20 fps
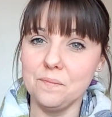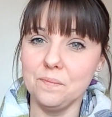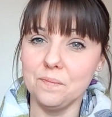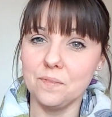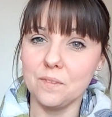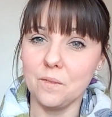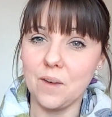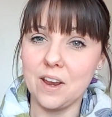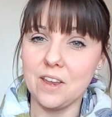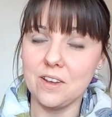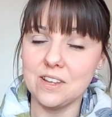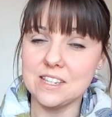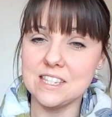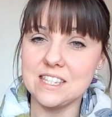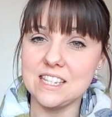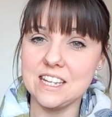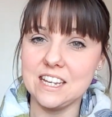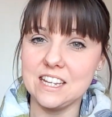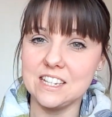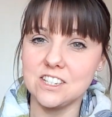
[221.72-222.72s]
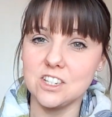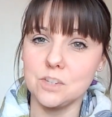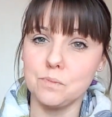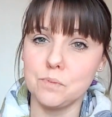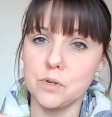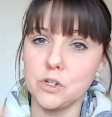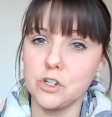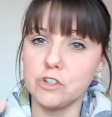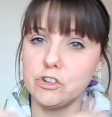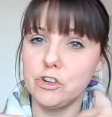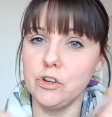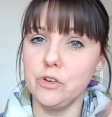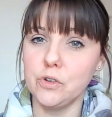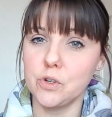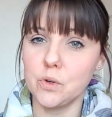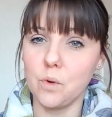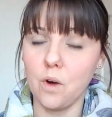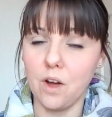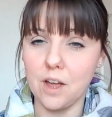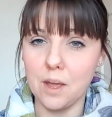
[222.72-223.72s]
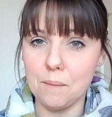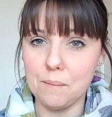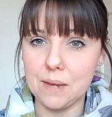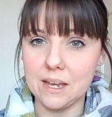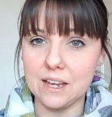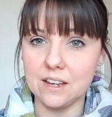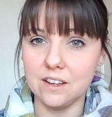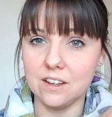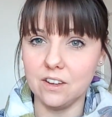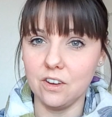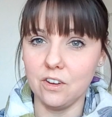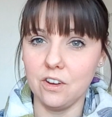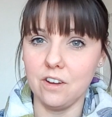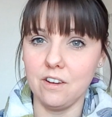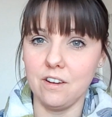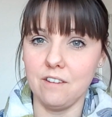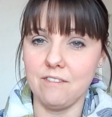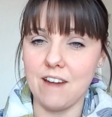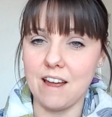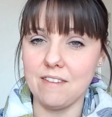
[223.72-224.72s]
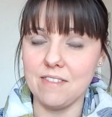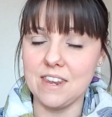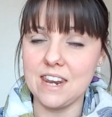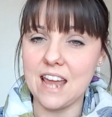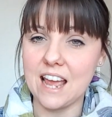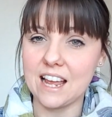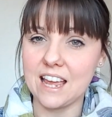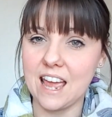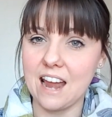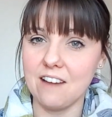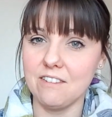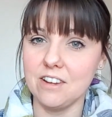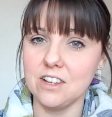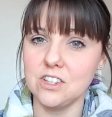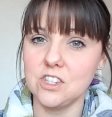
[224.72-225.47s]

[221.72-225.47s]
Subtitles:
where you can see it does protrude quite a bit around the neck area.